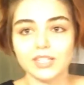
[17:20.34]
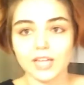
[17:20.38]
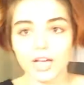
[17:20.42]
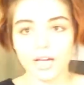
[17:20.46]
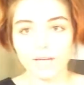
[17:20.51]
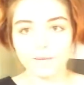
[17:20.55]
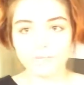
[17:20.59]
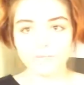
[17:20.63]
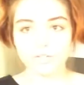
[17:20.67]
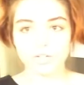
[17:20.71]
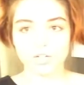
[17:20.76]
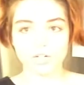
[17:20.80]

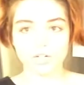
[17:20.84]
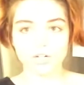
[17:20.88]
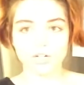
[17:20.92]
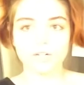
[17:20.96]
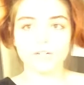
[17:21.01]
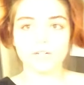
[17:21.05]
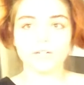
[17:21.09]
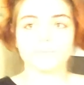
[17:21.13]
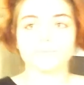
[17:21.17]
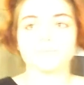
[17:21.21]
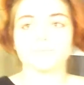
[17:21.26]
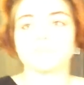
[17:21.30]
time to
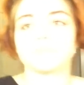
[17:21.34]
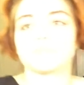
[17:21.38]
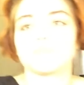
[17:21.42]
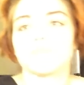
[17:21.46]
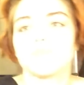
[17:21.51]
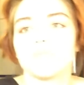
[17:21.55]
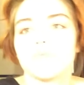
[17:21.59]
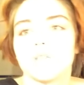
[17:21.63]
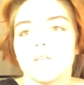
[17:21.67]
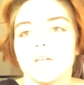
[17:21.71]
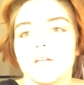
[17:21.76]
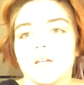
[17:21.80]
cook,
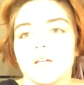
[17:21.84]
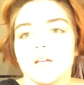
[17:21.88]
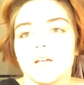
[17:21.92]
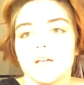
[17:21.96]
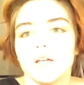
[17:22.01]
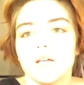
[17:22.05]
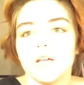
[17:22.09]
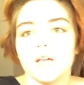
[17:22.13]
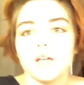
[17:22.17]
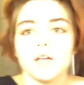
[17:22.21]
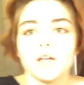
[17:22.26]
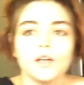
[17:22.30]

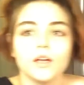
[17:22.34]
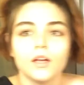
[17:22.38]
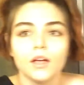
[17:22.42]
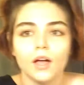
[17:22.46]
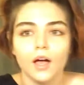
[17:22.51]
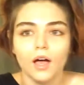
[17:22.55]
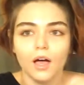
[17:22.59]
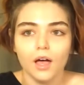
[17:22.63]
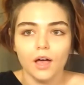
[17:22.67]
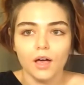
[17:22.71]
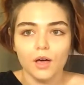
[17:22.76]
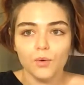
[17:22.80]

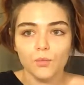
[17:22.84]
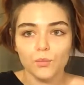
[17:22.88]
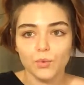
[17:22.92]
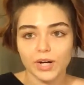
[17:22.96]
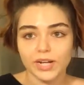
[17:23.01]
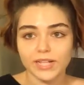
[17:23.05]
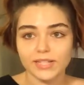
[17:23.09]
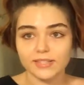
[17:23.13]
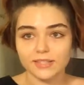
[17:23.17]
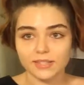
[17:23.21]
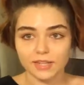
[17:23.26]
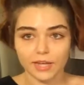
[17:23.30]
what